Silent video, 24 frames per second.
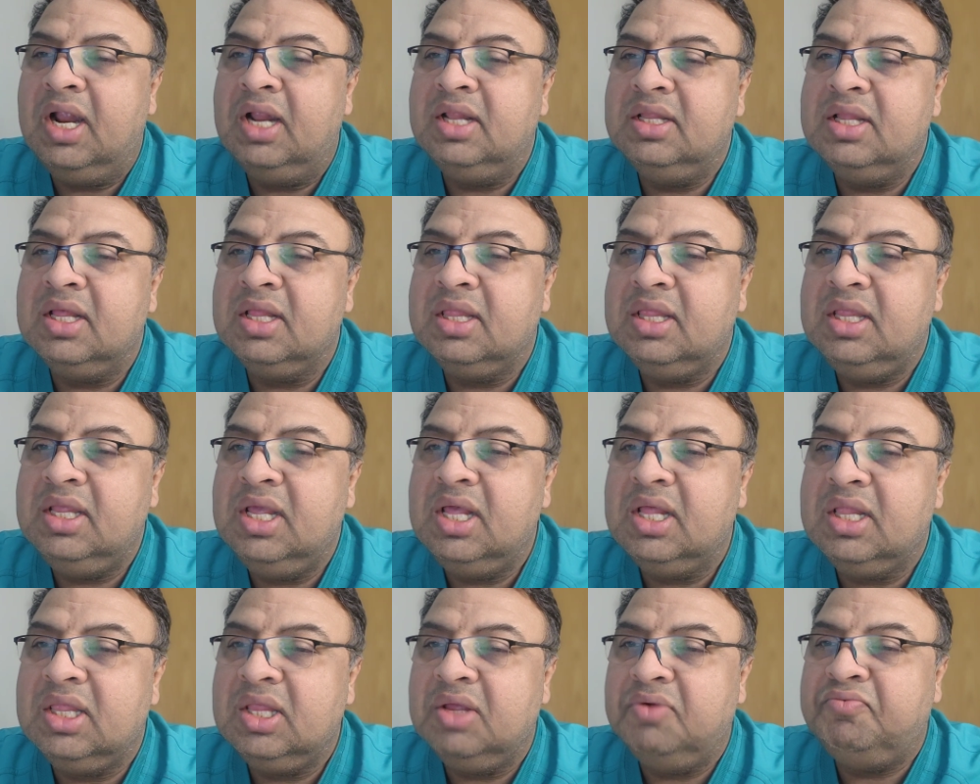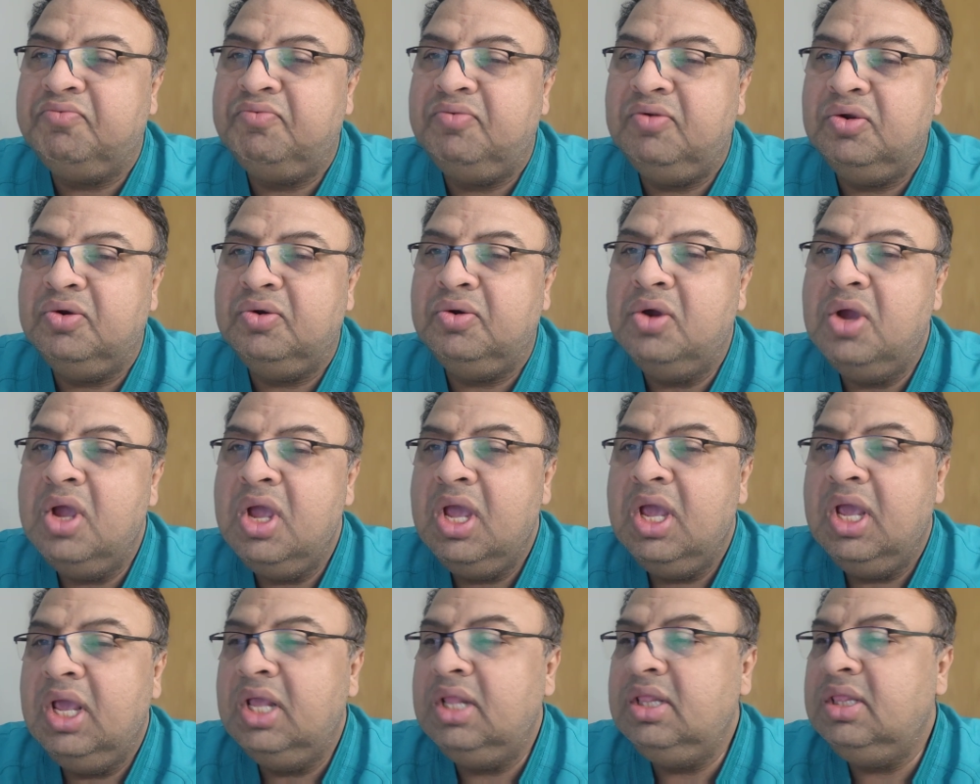and the CSF flow
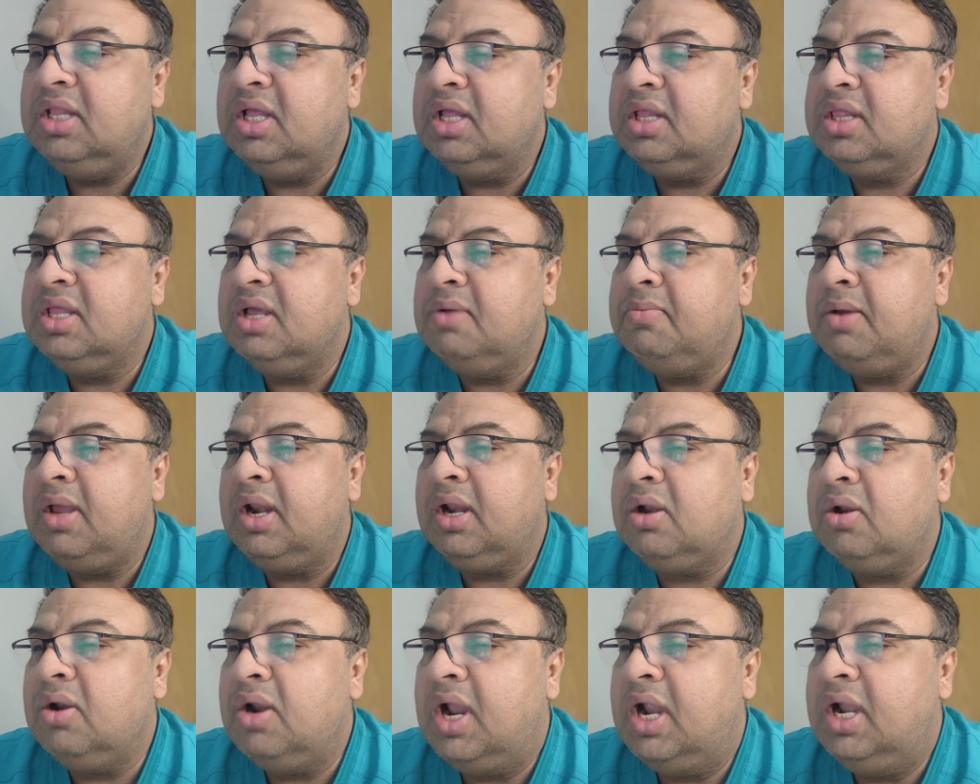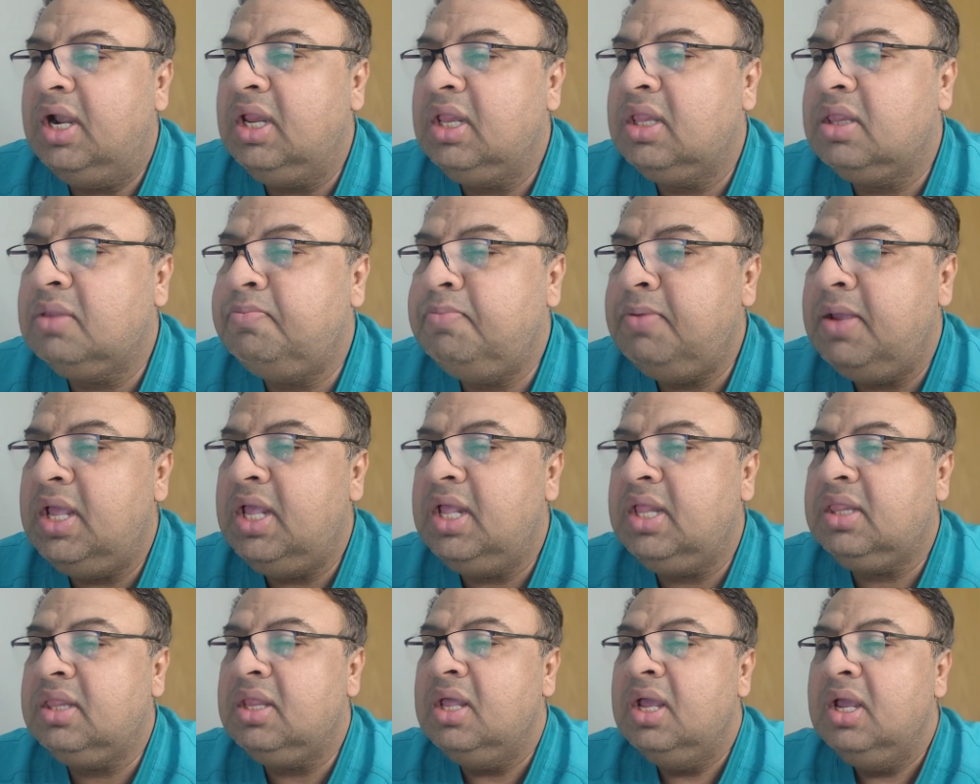in the subarachnoid
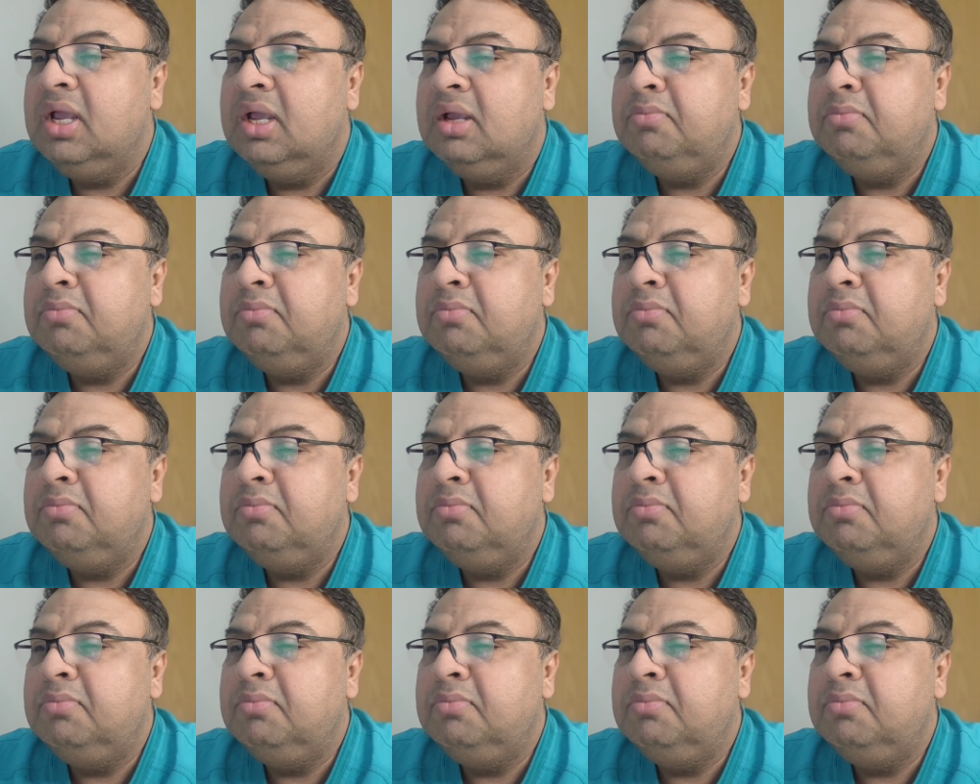space